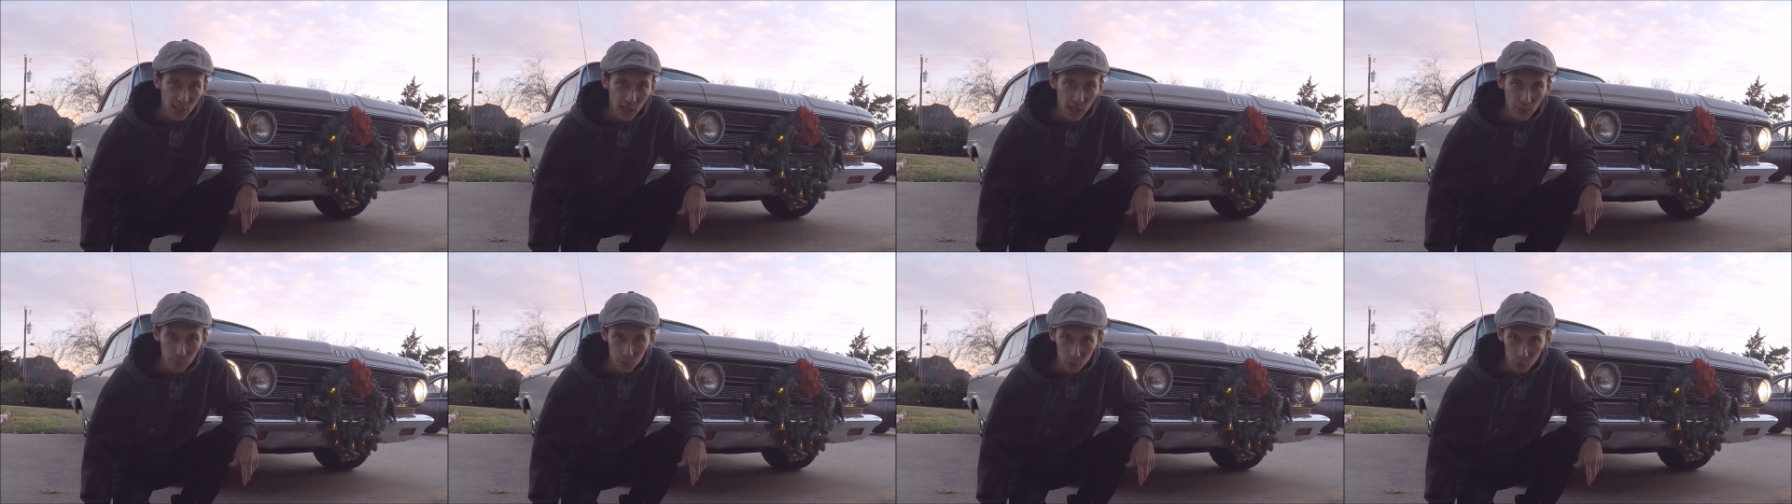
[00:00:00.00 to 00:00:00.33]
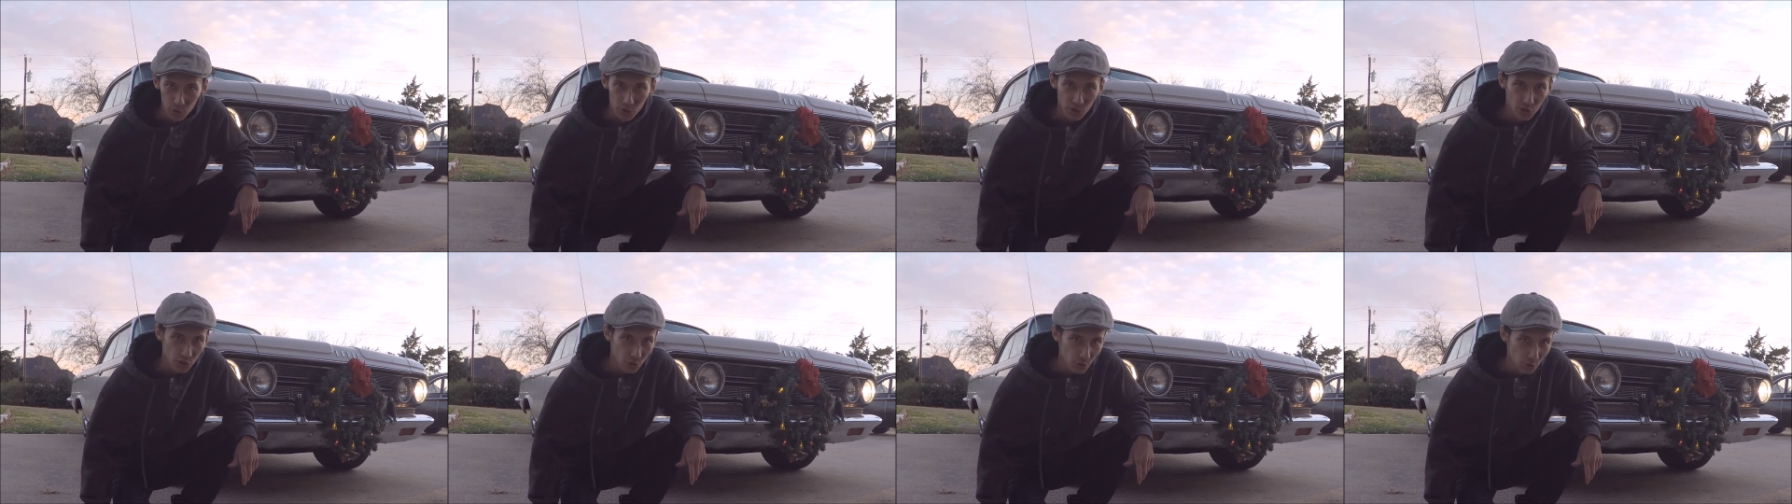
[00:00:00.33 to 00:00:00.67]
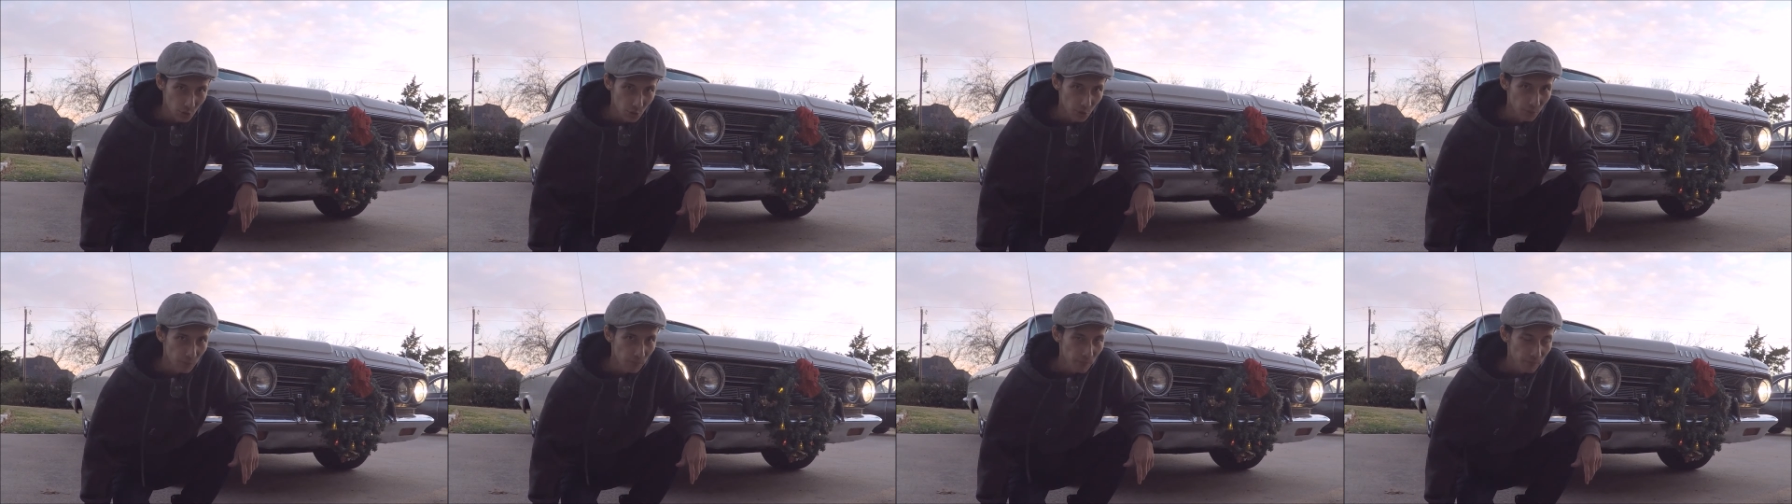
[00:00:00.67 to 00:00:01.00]
time towards
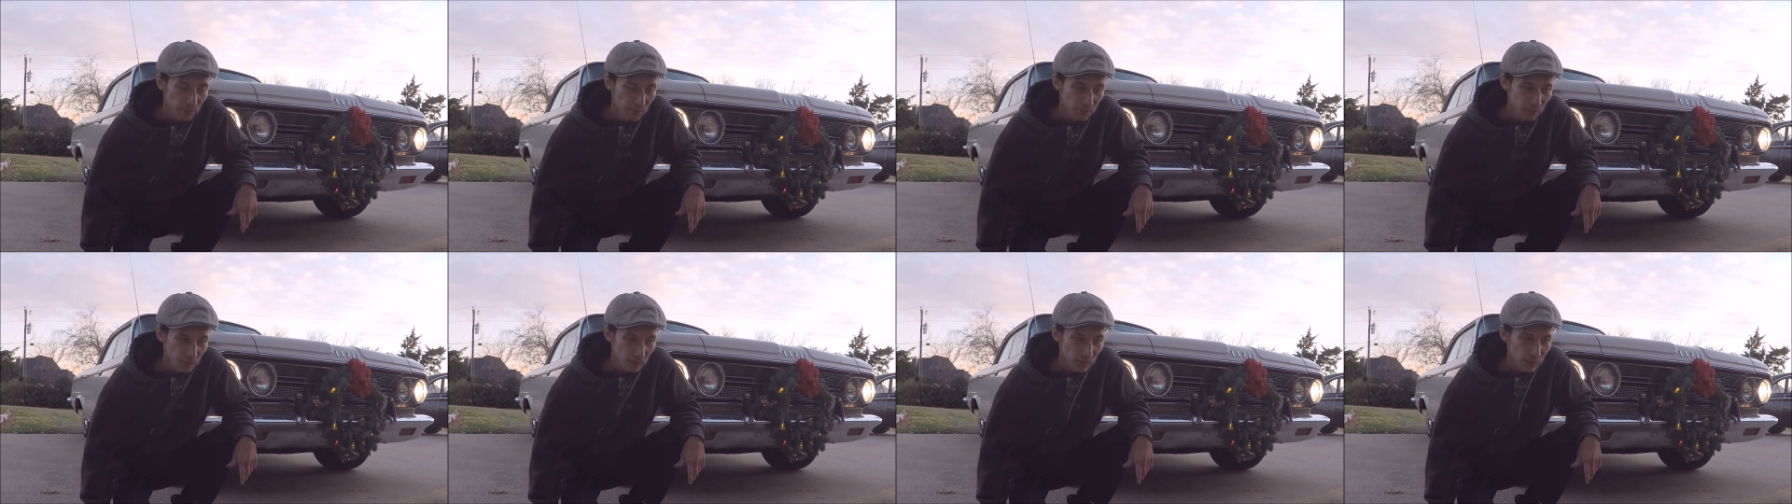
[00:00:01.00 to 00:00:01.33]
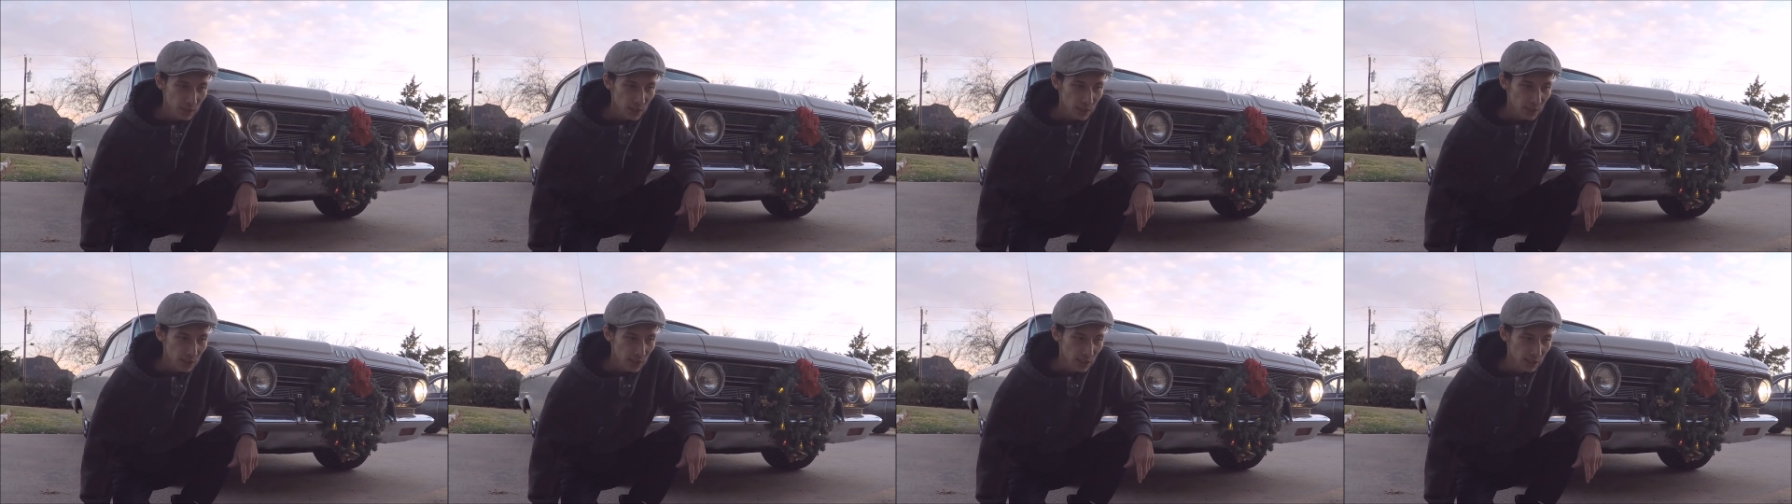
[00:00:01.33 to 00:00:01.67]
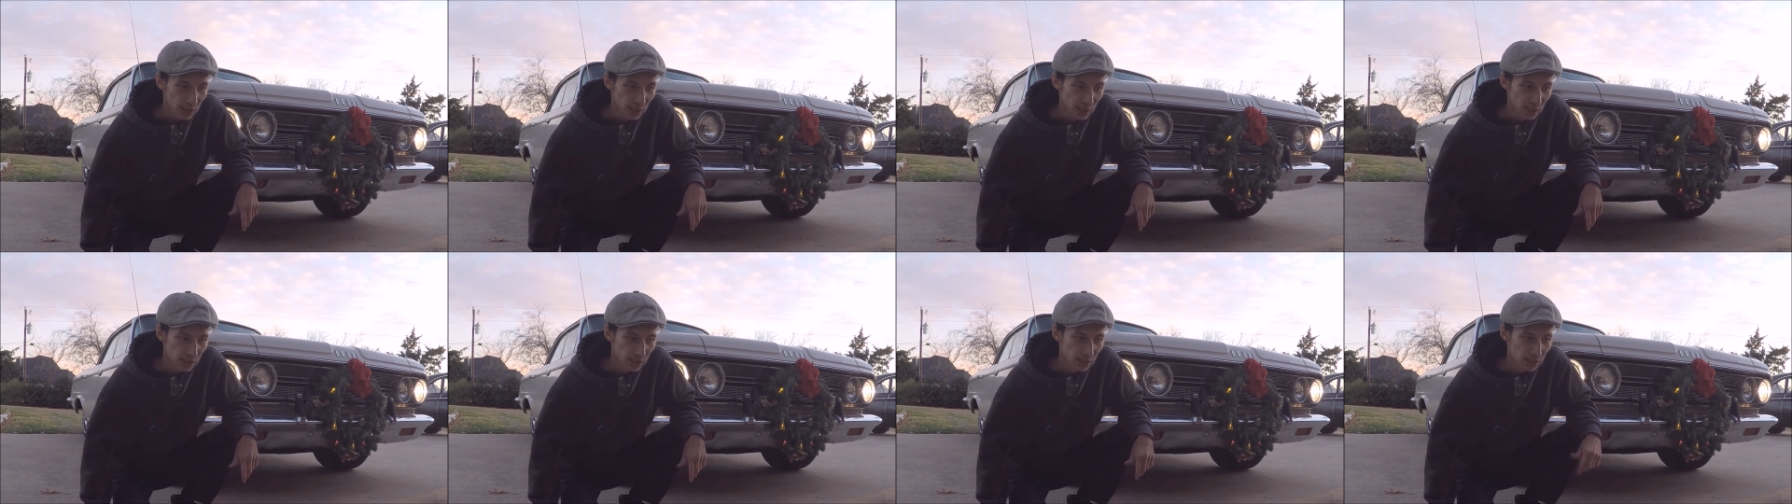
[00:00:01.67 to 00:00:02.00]
school.
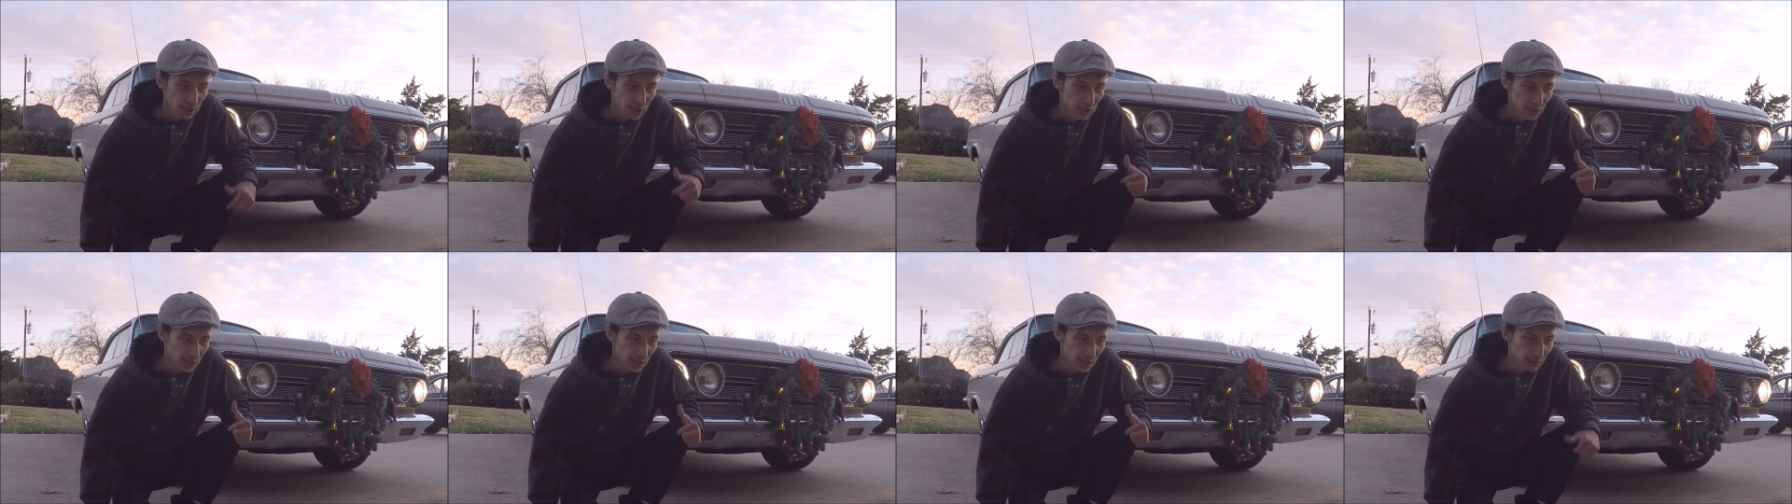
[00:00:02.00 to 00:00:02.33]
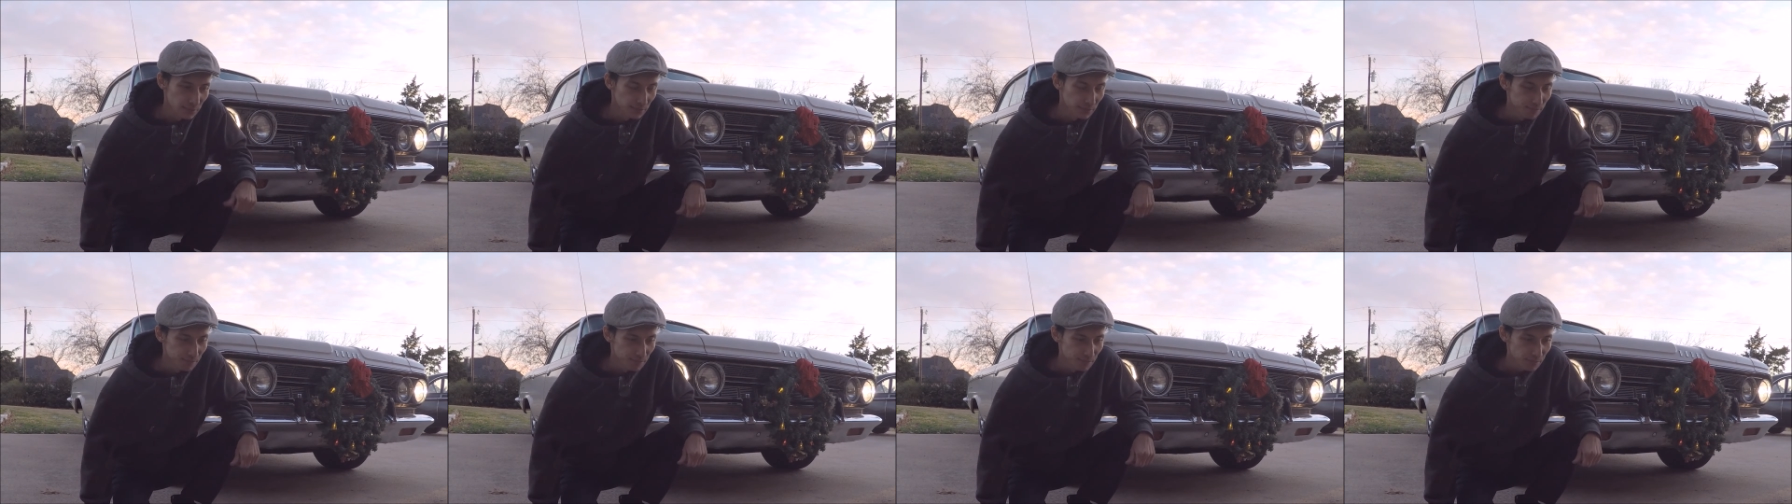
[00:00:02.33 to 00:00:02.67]
And uh,